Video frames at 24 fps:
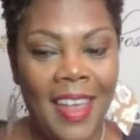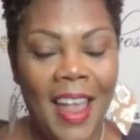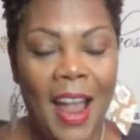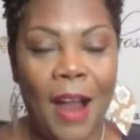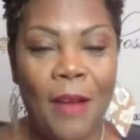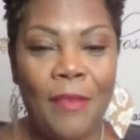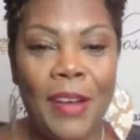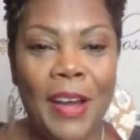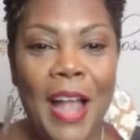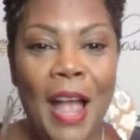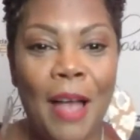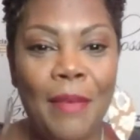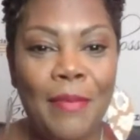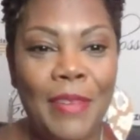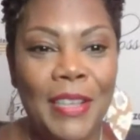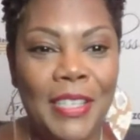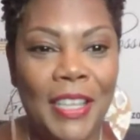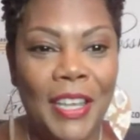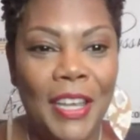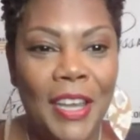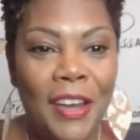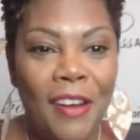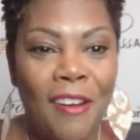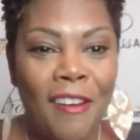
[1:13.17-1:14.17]
And we're coming
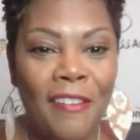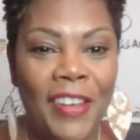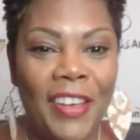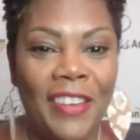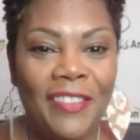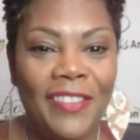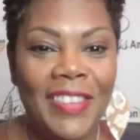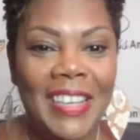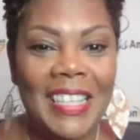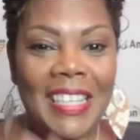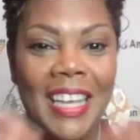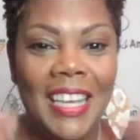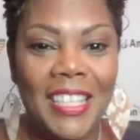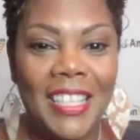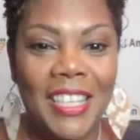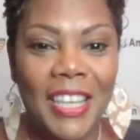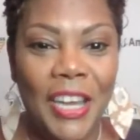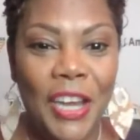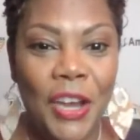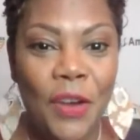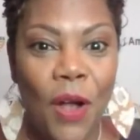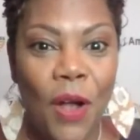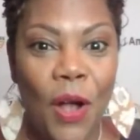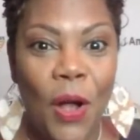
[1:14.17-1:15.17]
to you and we're going to be
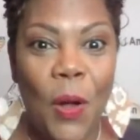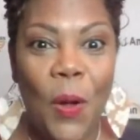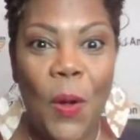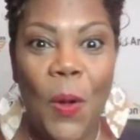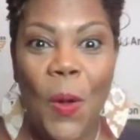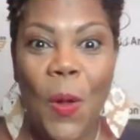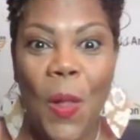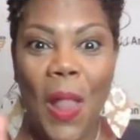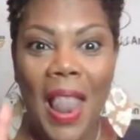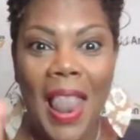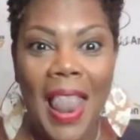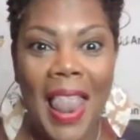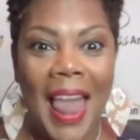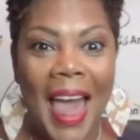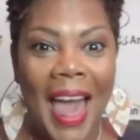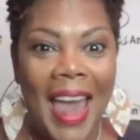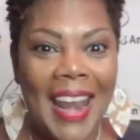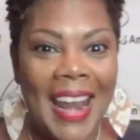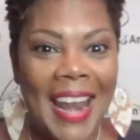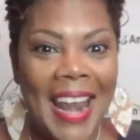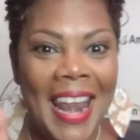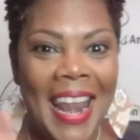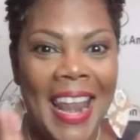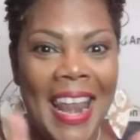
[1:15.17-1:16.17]
teaching you a whole
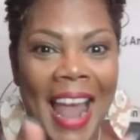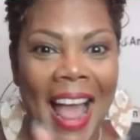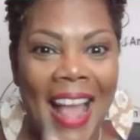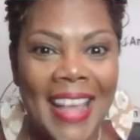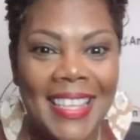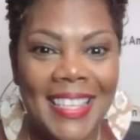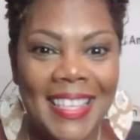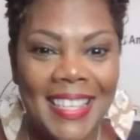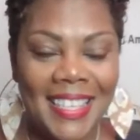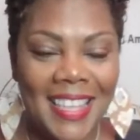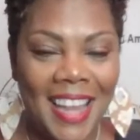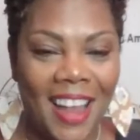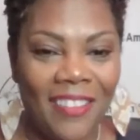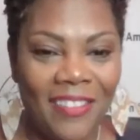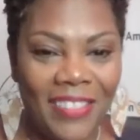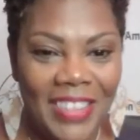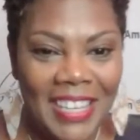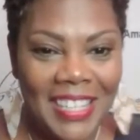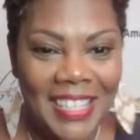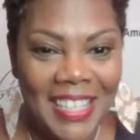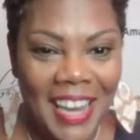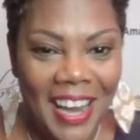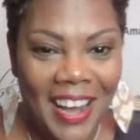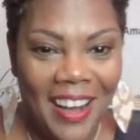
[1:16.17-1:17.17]
lot of nice stuff
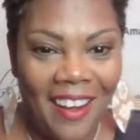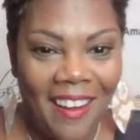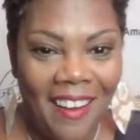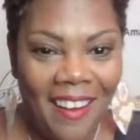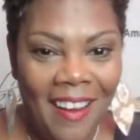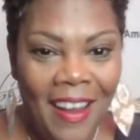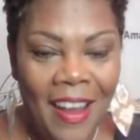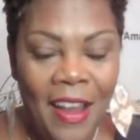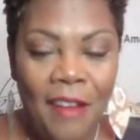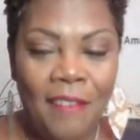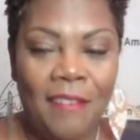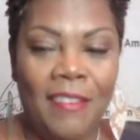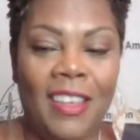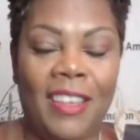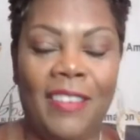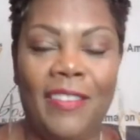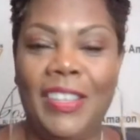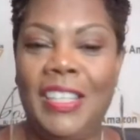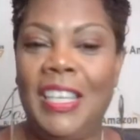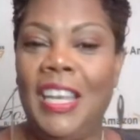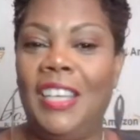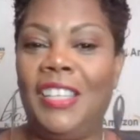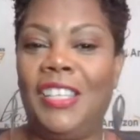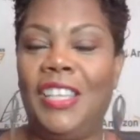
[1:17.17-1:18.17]
this year. We're
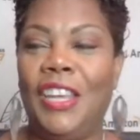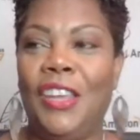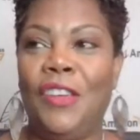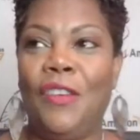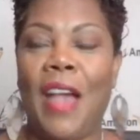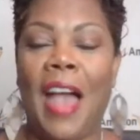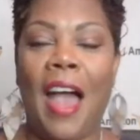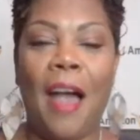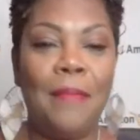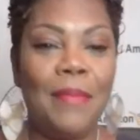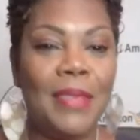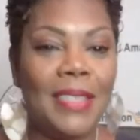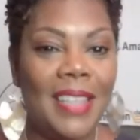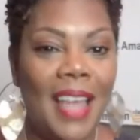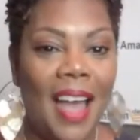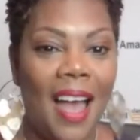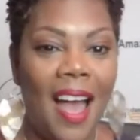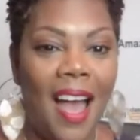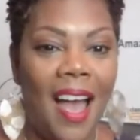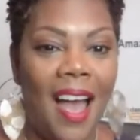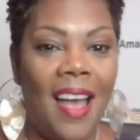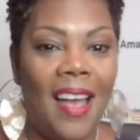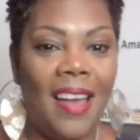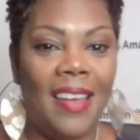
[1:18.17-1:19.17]
going to be teaching you
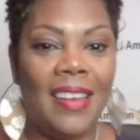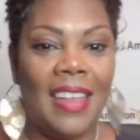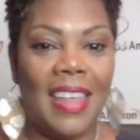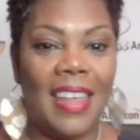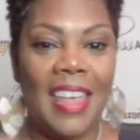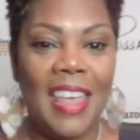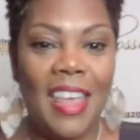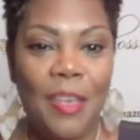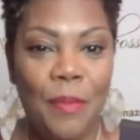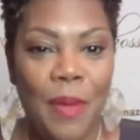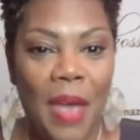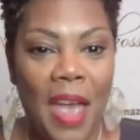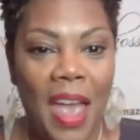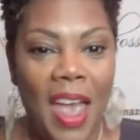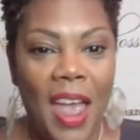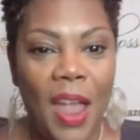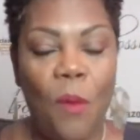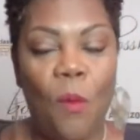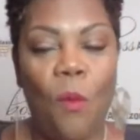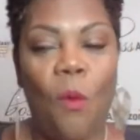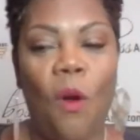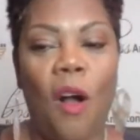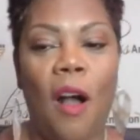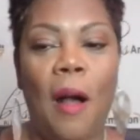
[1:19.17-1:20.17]
Amazon,
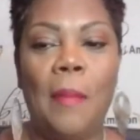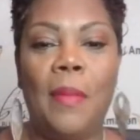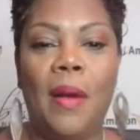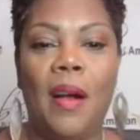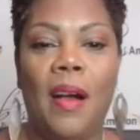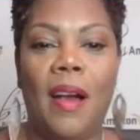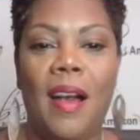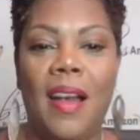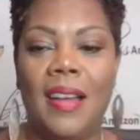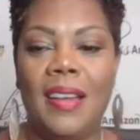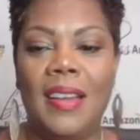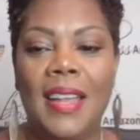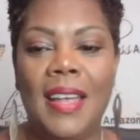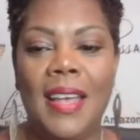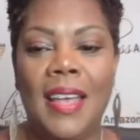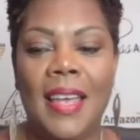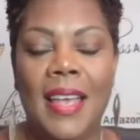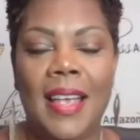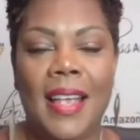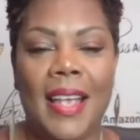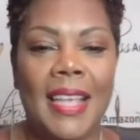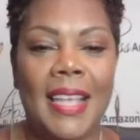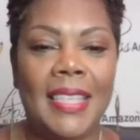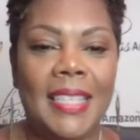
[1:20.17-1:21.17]
eBay, Walmart,
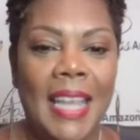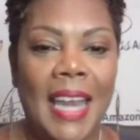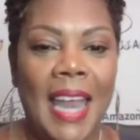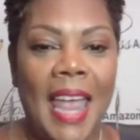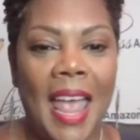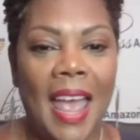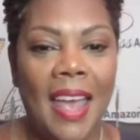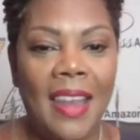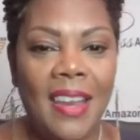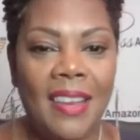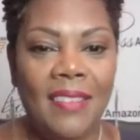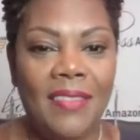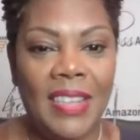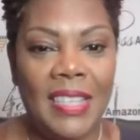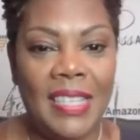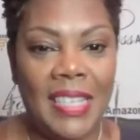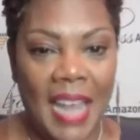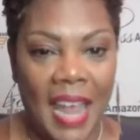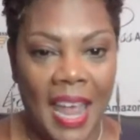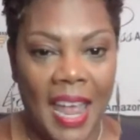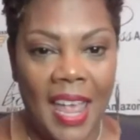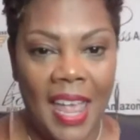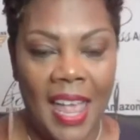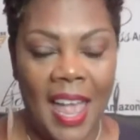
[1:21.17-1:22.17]
because at the end of the
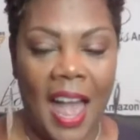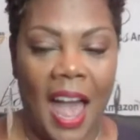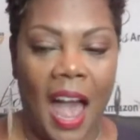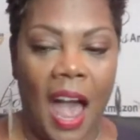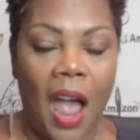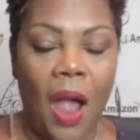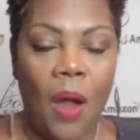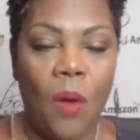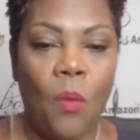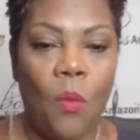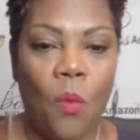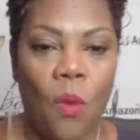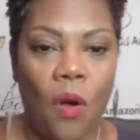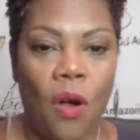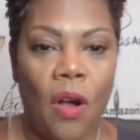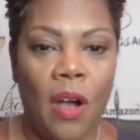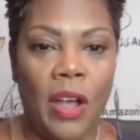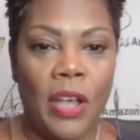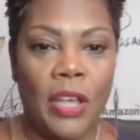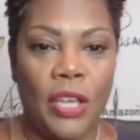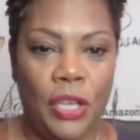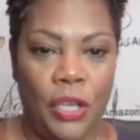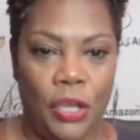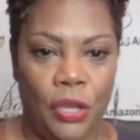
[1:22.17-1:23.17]
day, I
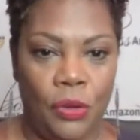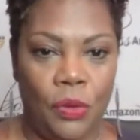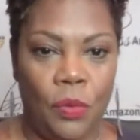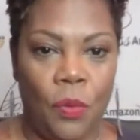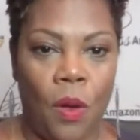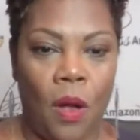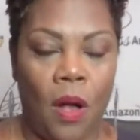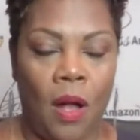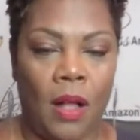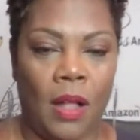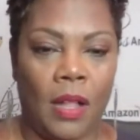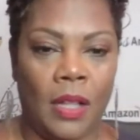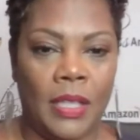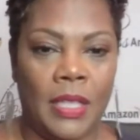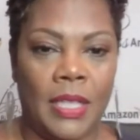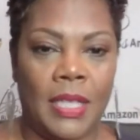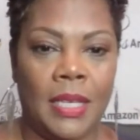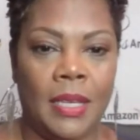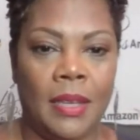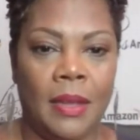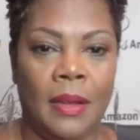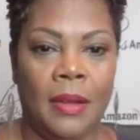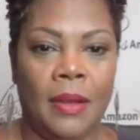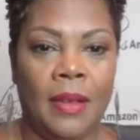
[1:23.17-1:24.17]
want you all
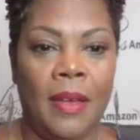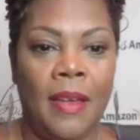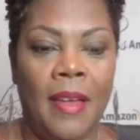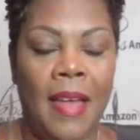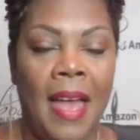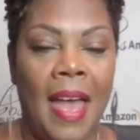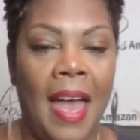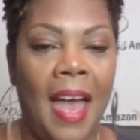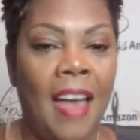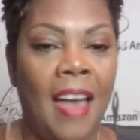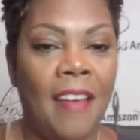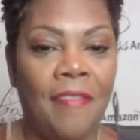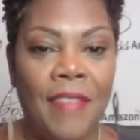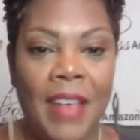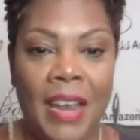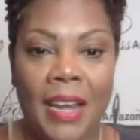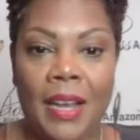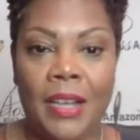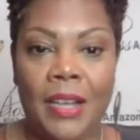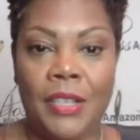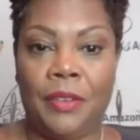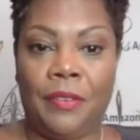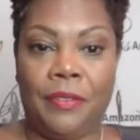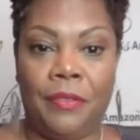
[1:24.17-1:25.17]
to have
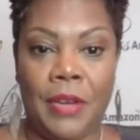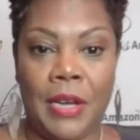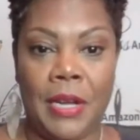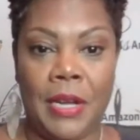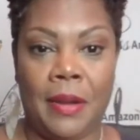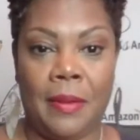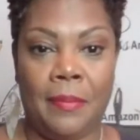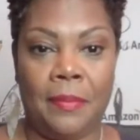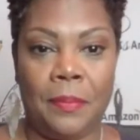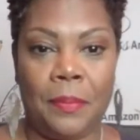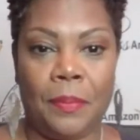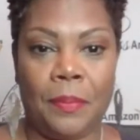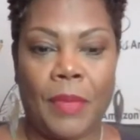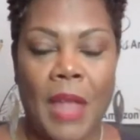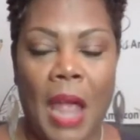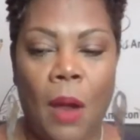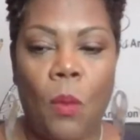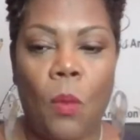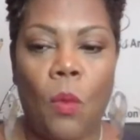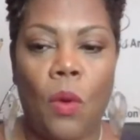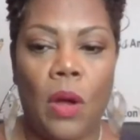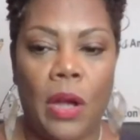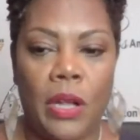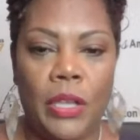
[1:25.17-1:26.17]
financial freedom.
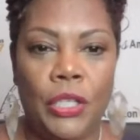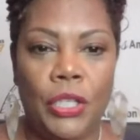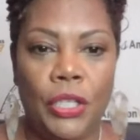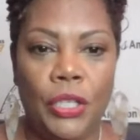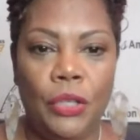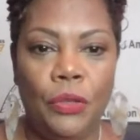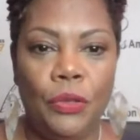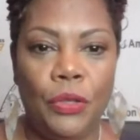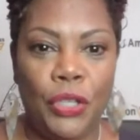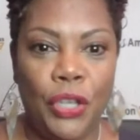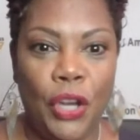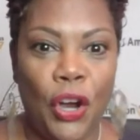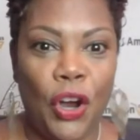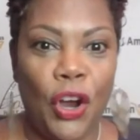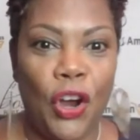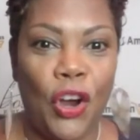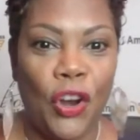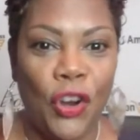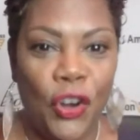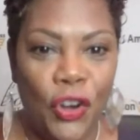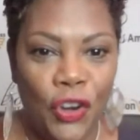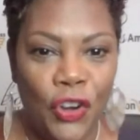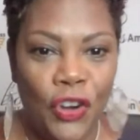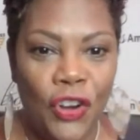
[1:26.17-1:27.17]
I want you to
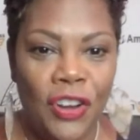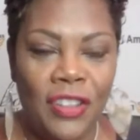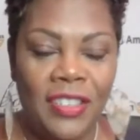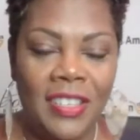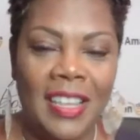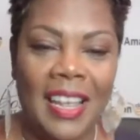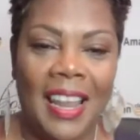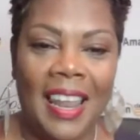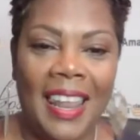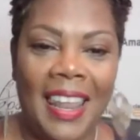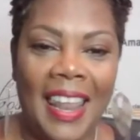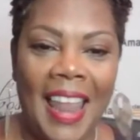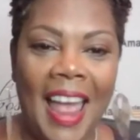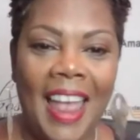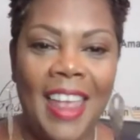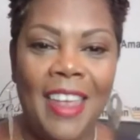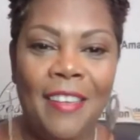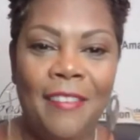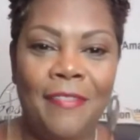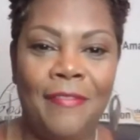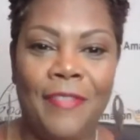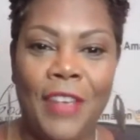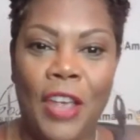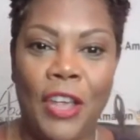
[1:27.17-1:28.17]
earn the
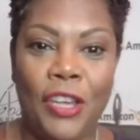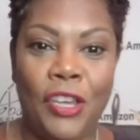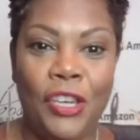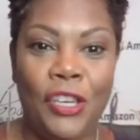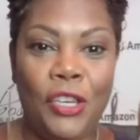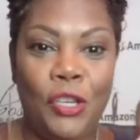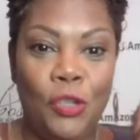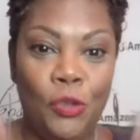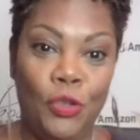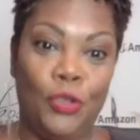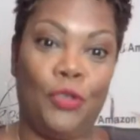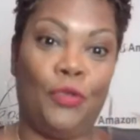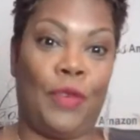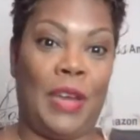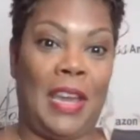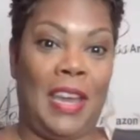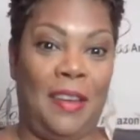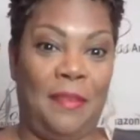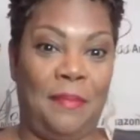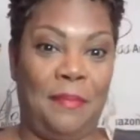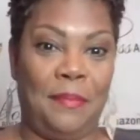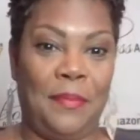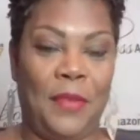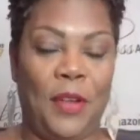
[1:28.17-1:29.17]
life you
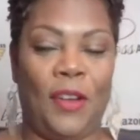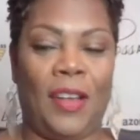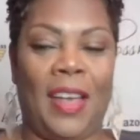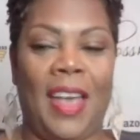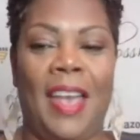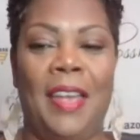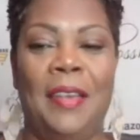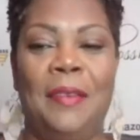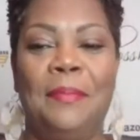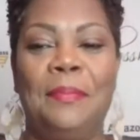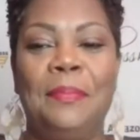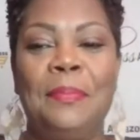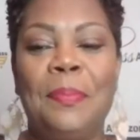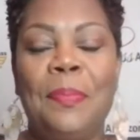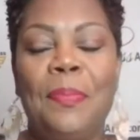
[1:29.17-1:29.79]
dream, okay?